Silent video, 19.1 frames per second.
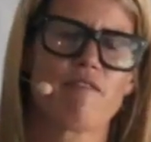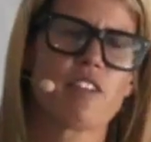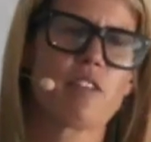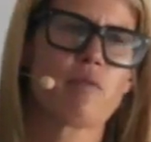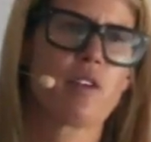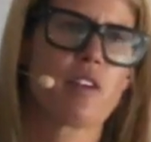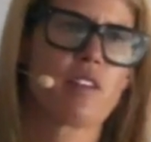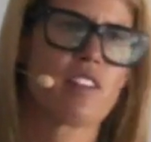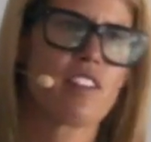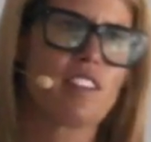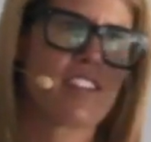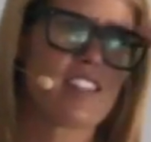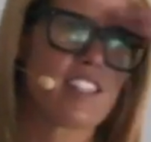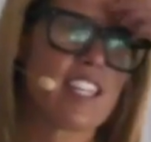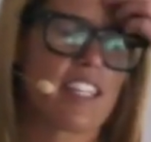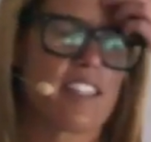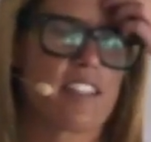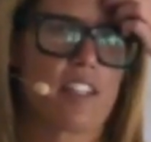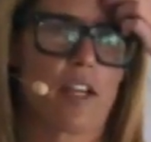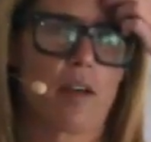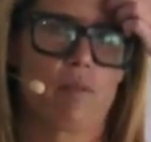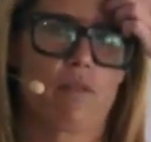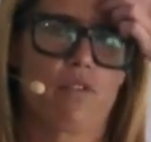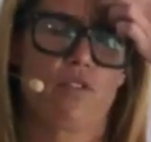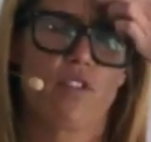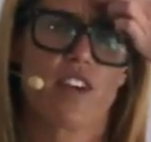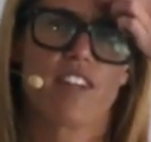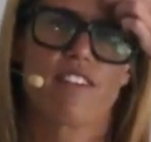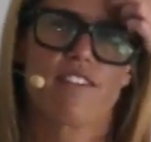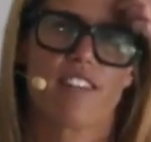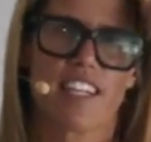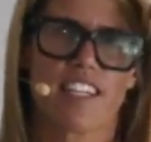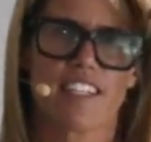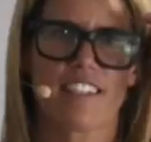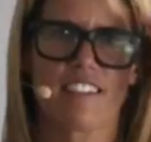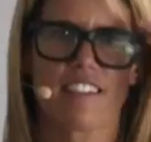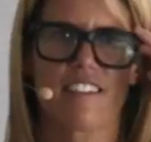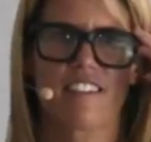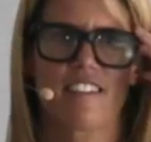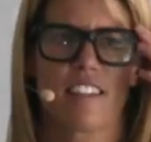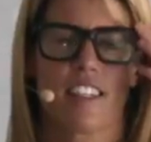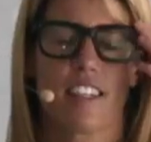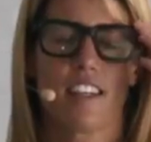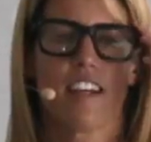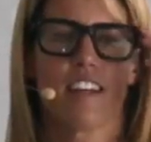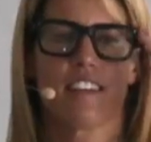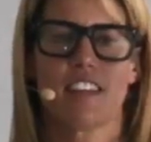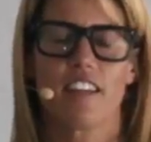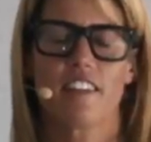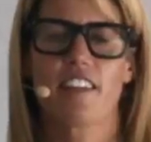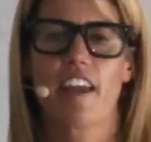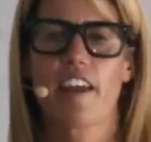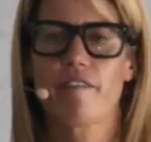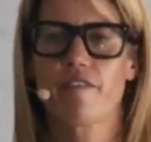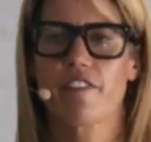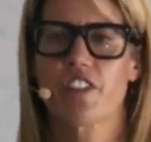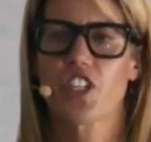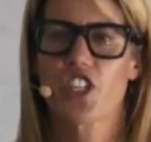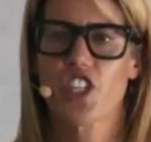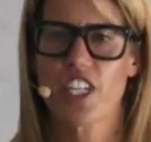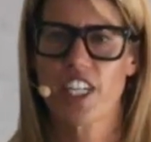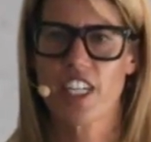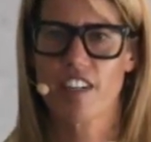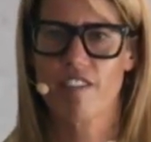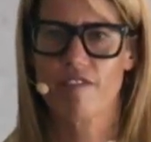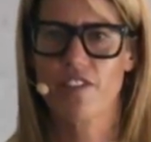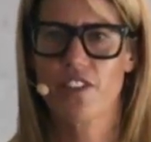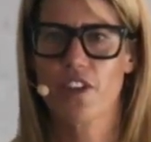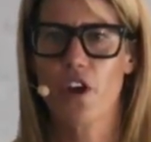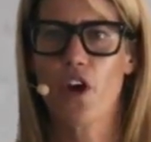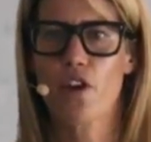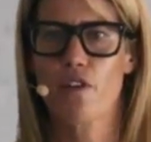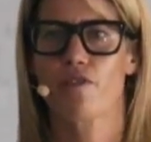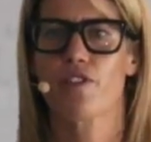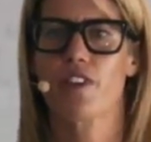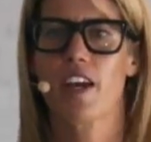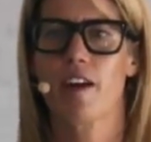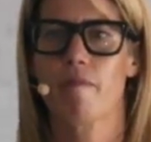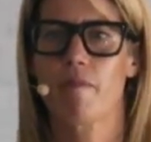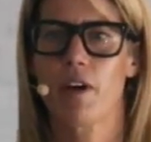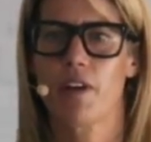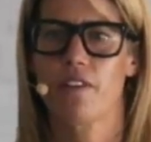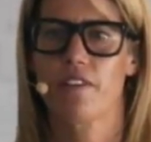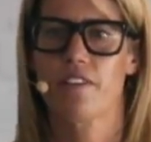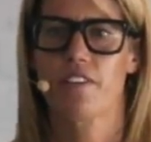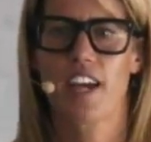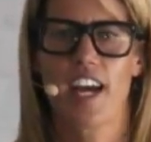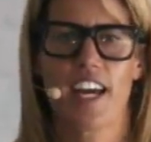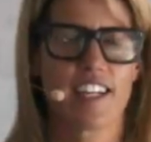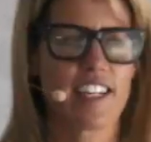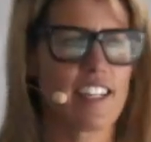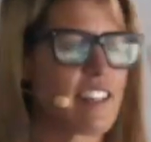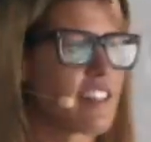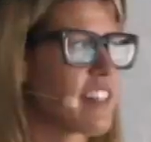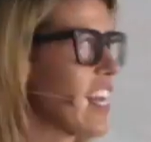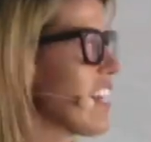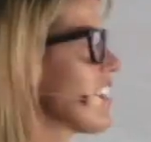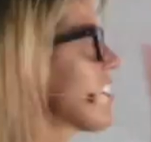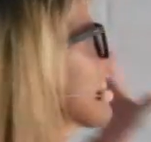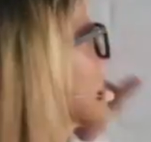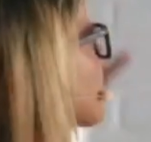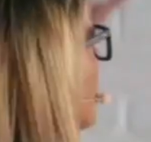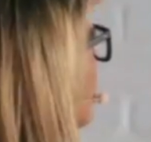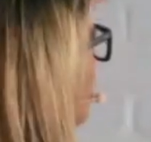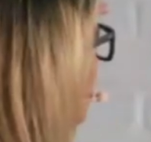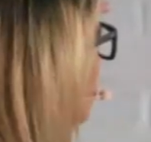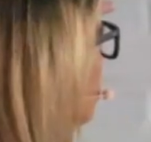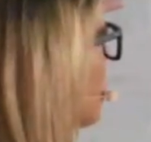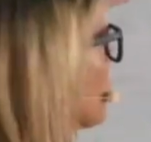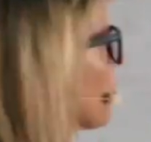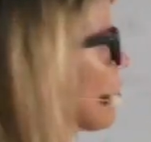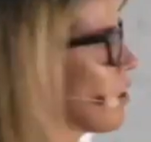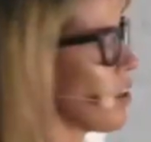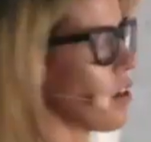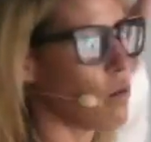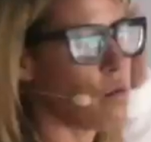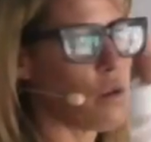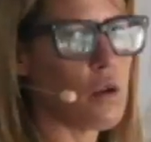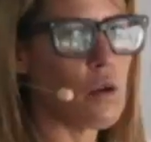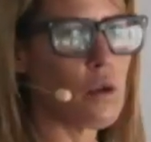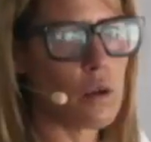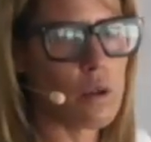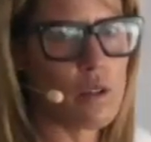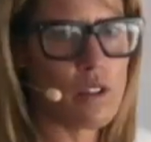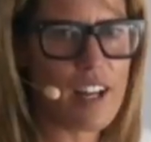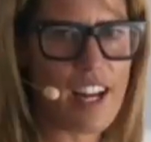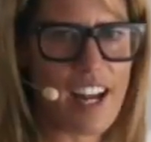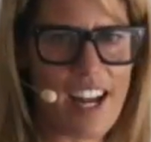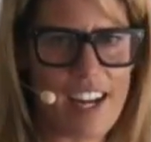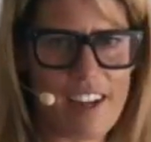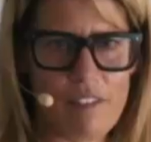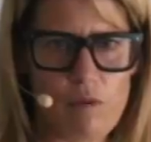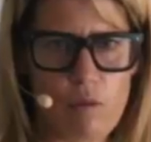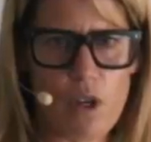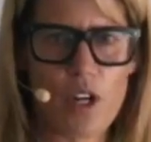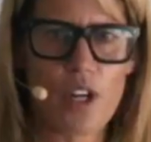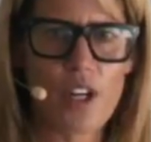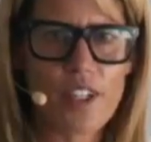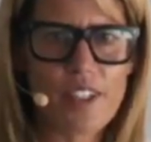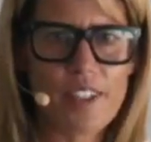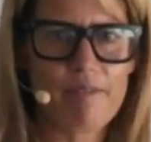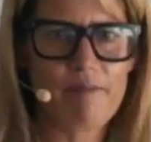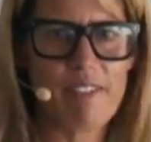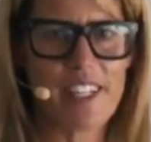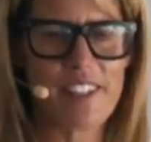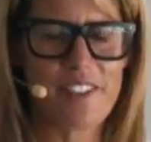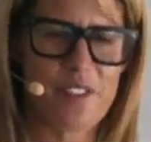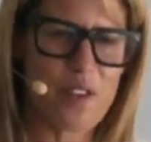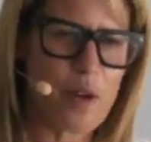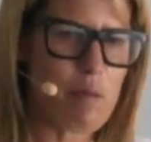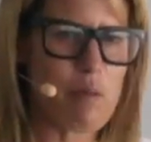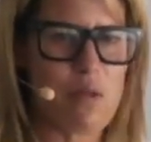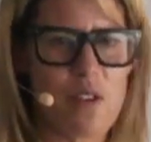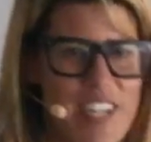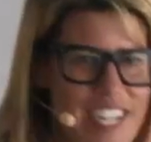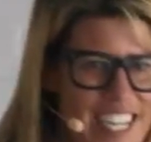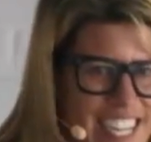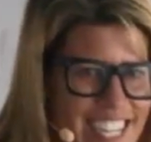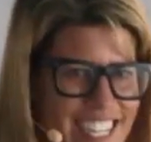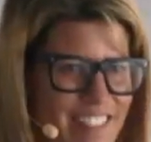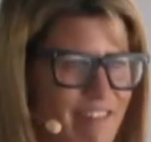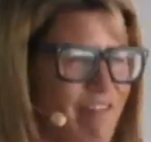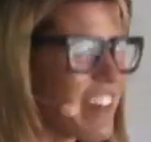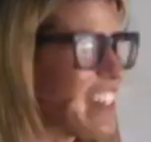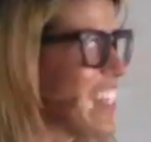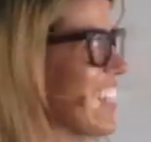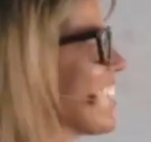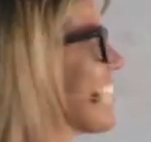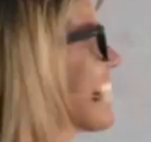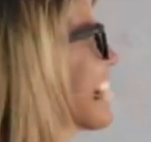everyone sticks up three things that they've achieved over that month. And it gets stuck up on our wall at work. It's not pretty, but